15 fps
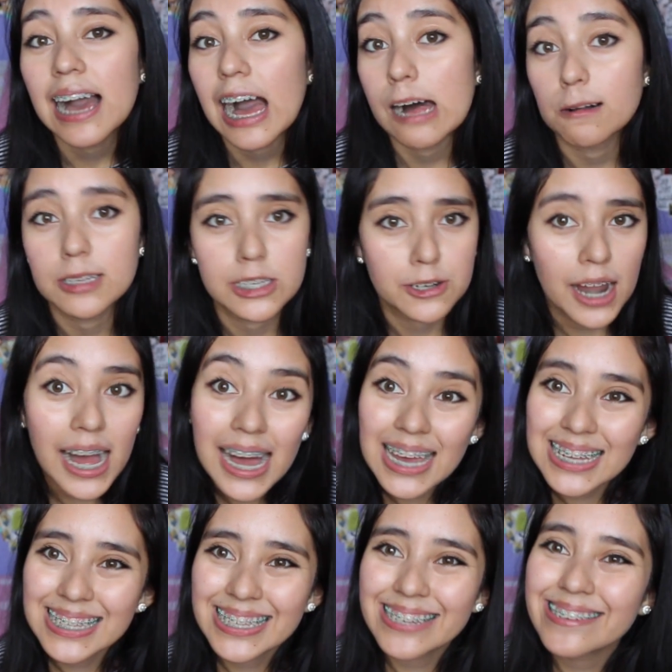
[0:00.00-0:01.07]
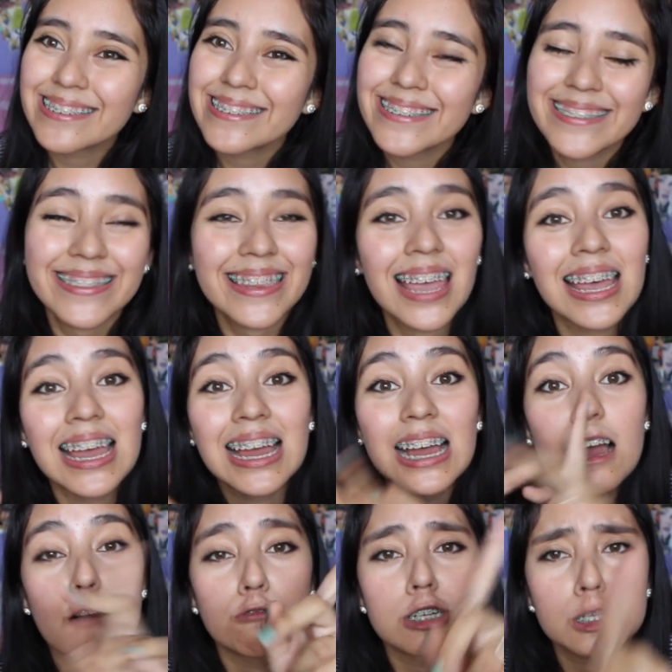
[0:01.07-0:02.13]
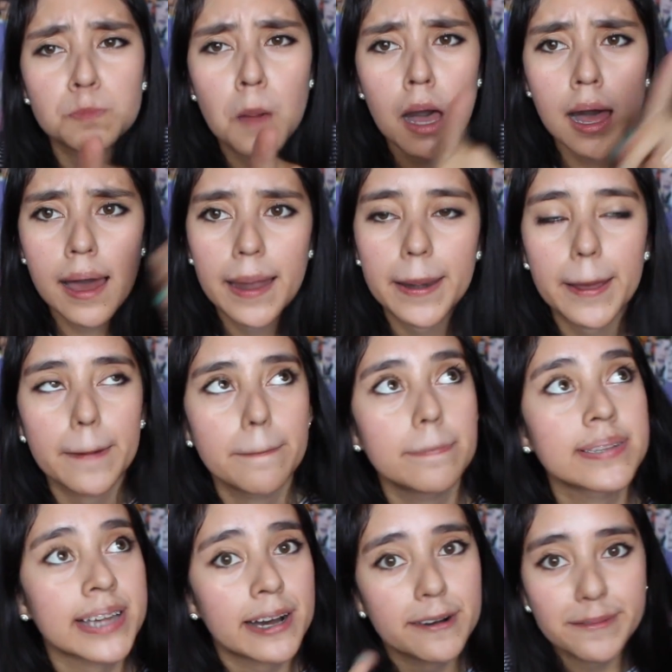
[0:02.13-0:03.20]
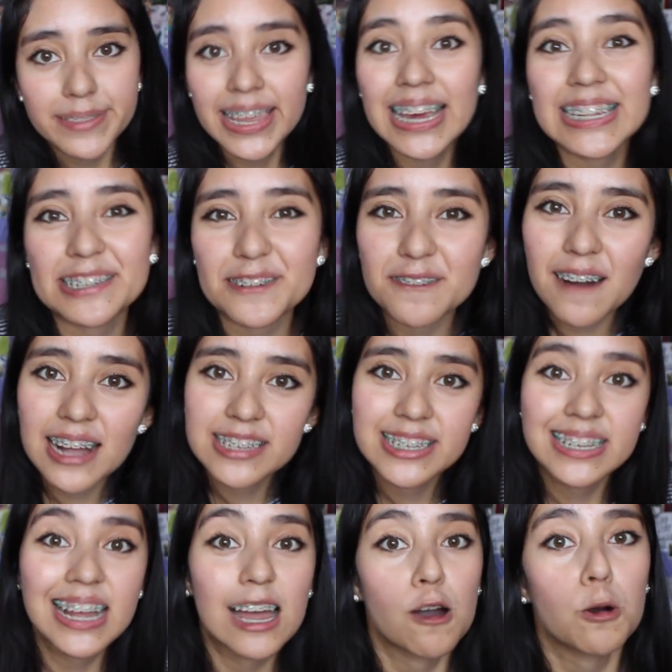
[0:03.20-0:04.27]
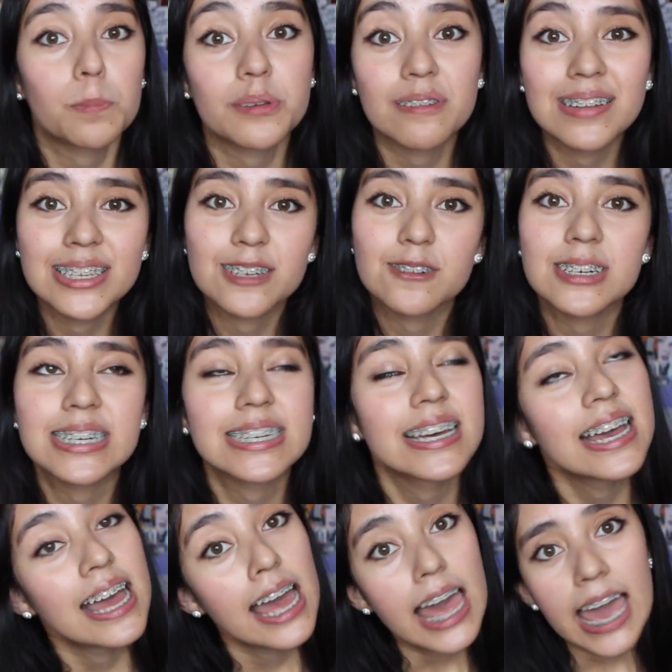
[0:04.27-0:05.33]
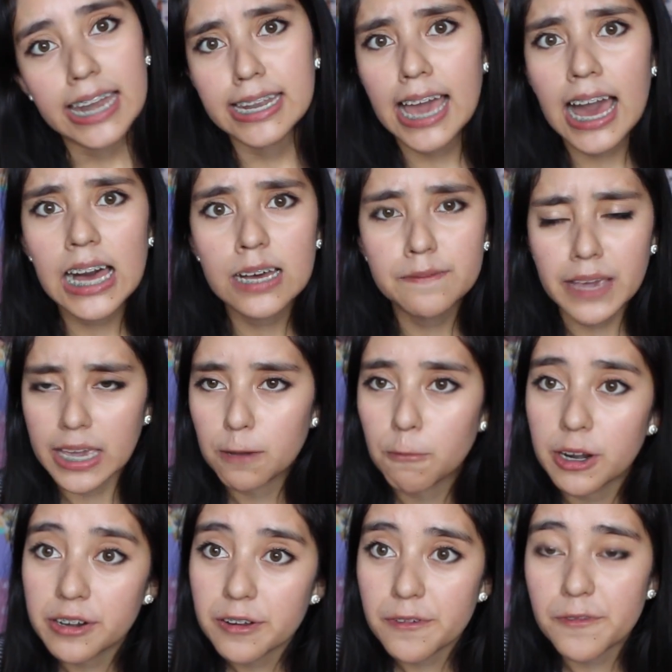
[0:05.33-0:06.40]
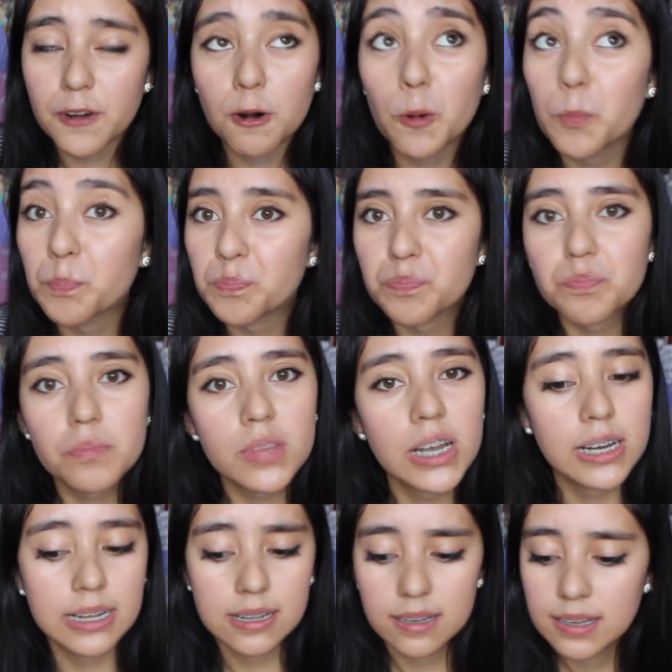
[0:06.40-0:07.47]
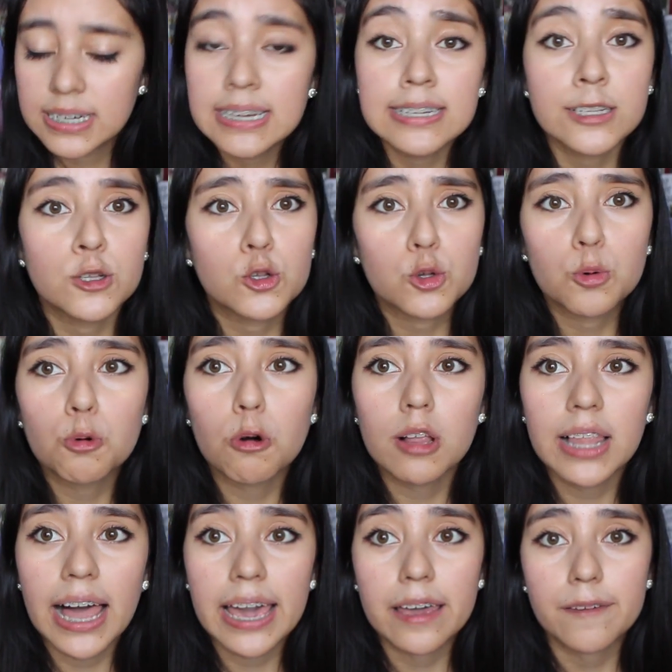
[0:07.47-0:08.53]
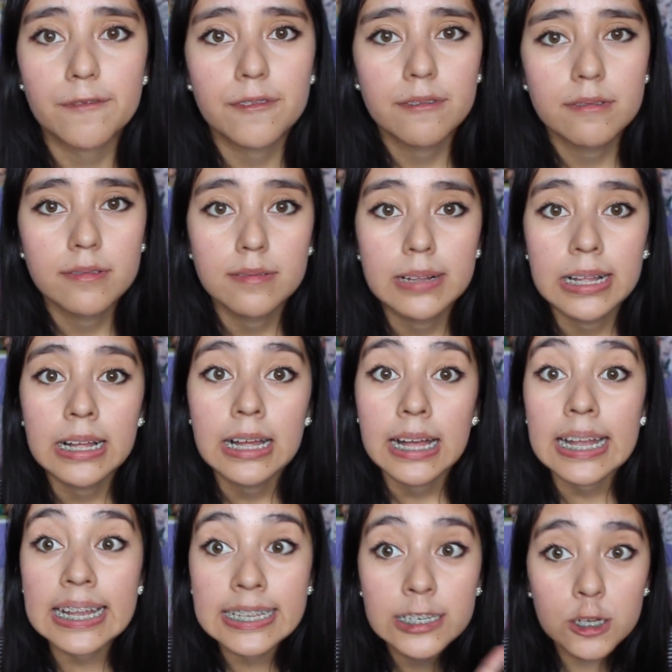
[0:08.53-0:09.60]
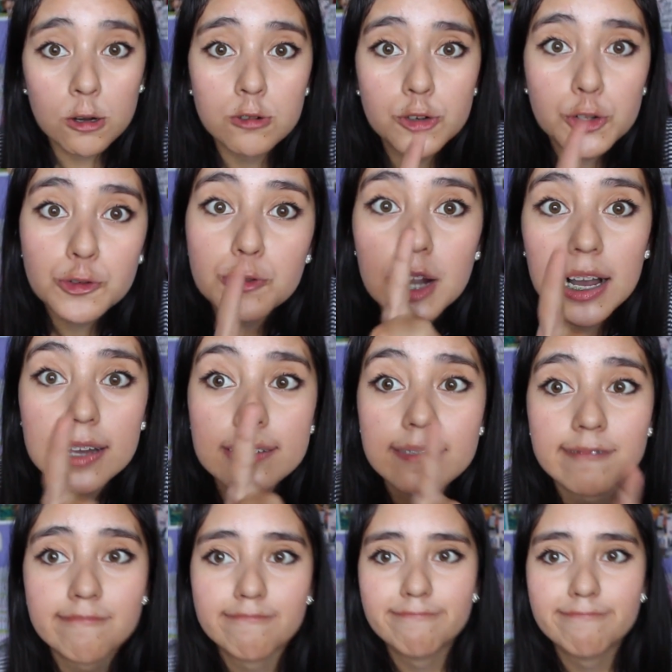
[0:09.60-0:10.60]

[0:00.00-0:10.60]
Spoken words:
I will try to respond. So thanks for watching. I hope you enjoyed, and have a wonderful school life, and don't do drugs.